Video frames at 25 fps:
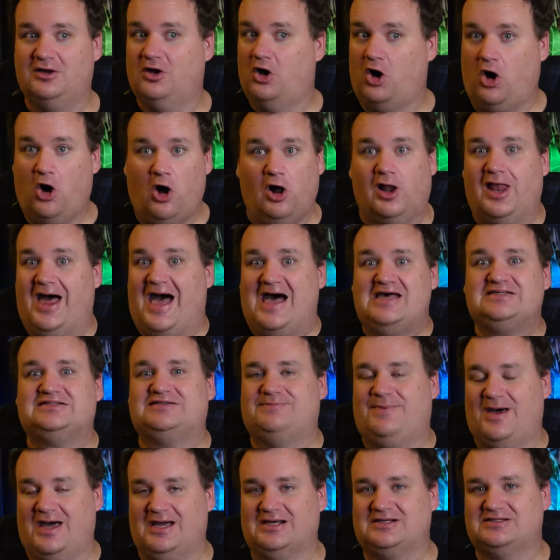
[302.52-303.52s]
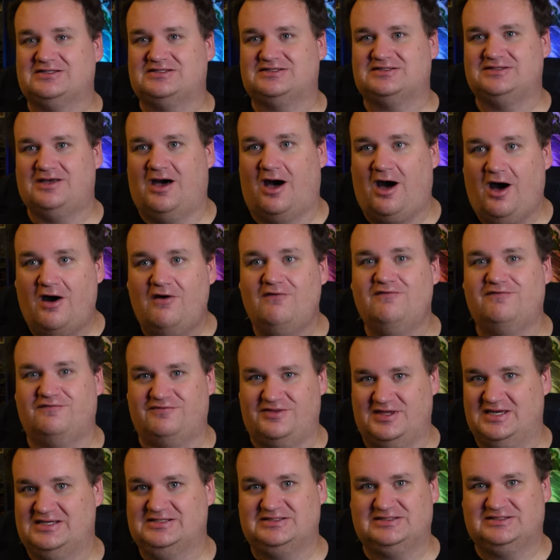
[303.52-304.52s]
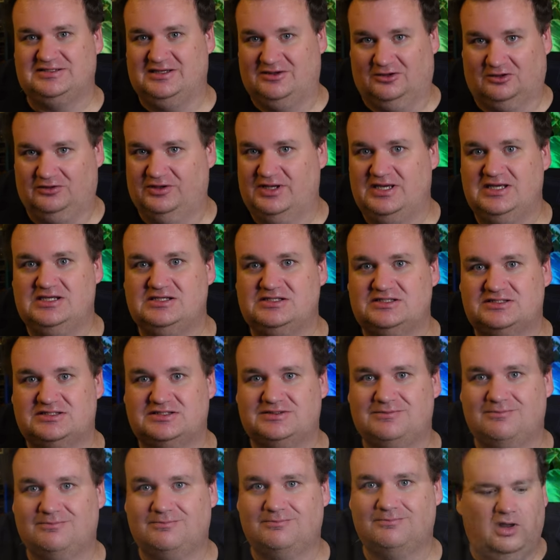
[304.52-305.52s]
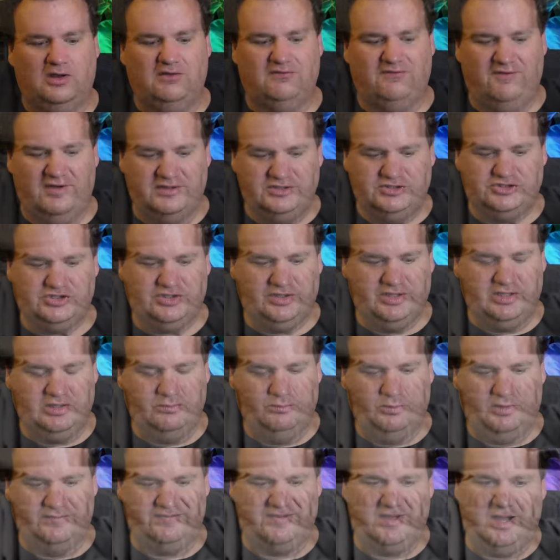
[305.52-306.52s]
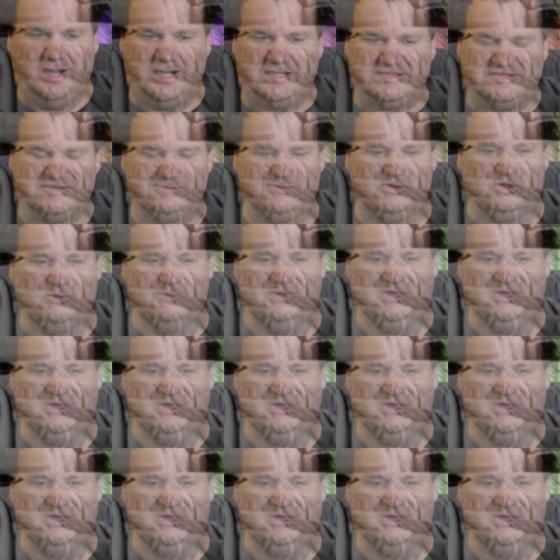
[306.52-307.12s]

all aspects of this illness. Eventually, what the hospital